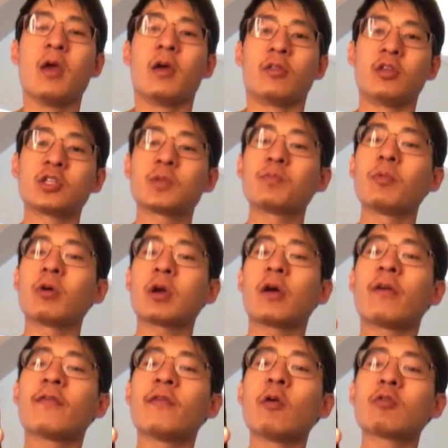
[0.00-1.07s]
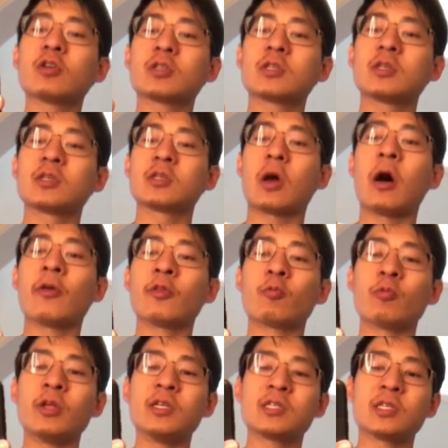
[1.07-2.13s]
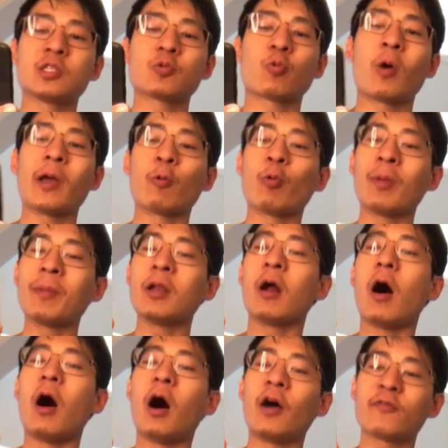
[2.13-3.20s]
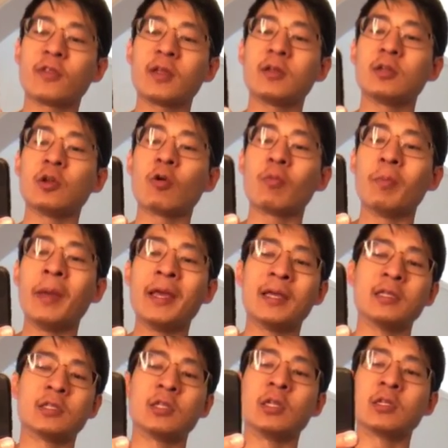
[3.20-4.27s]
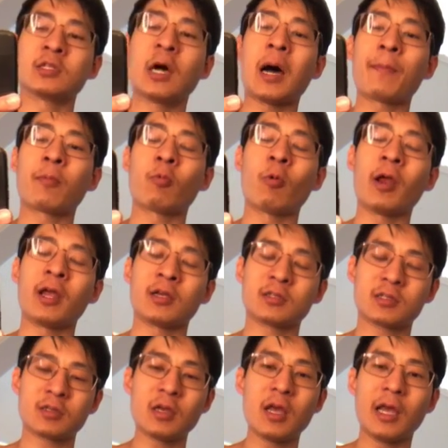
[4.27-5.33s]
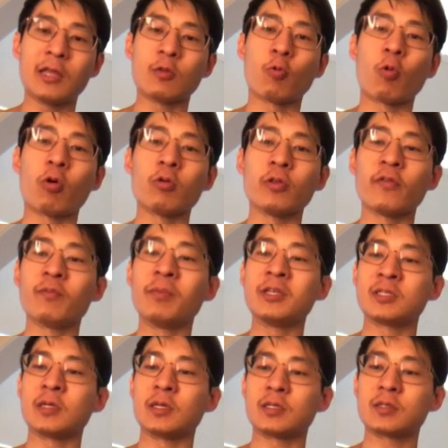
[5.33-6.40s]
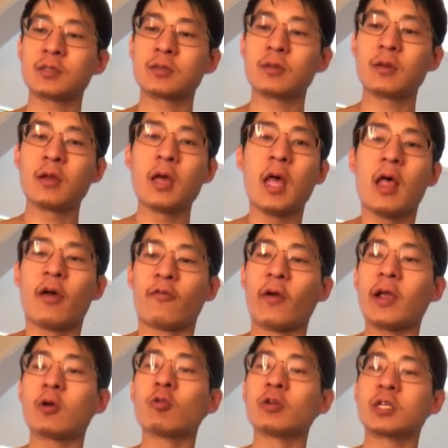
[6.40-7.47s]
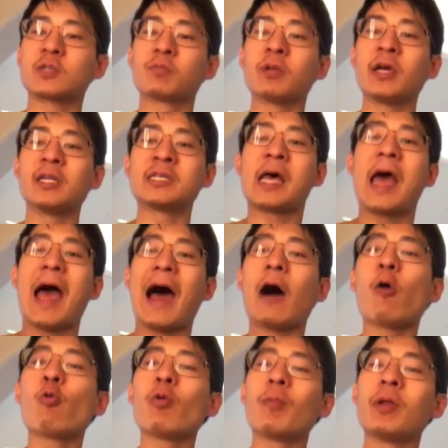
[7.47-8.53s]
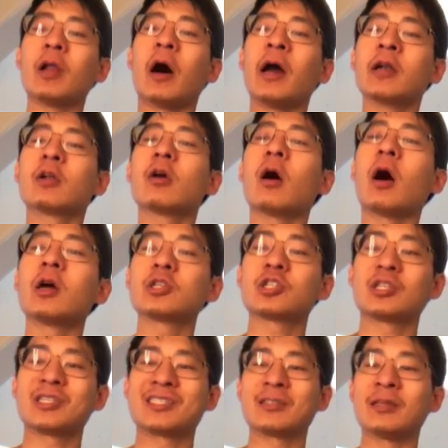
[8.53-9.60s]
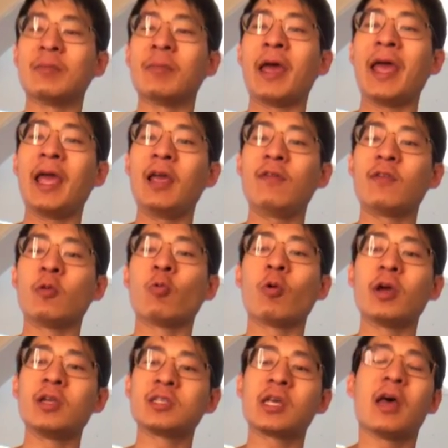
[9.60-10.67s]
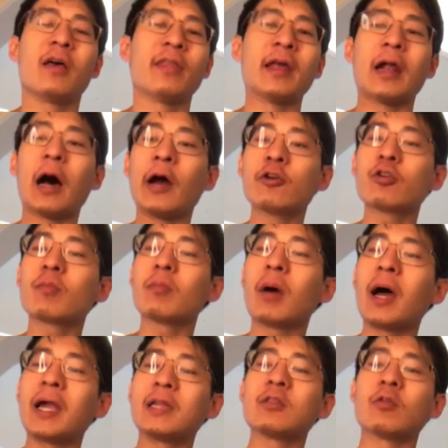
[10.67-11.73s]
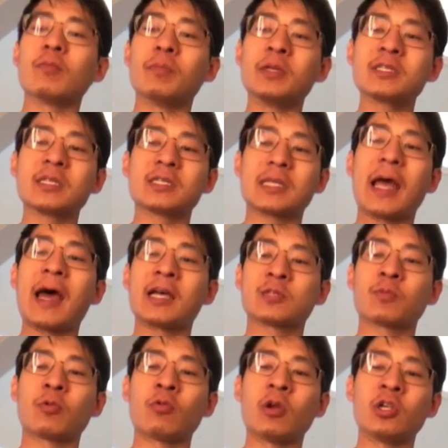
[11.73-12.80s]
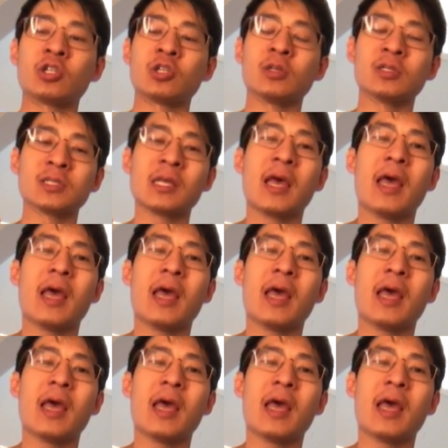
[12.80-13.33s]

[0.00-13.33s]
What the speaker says: This book focuses on the reasons why women often don't make it to the top ranks in the world of business. Frankel explains how women unconsciously behave in ways that undermine their business aspirations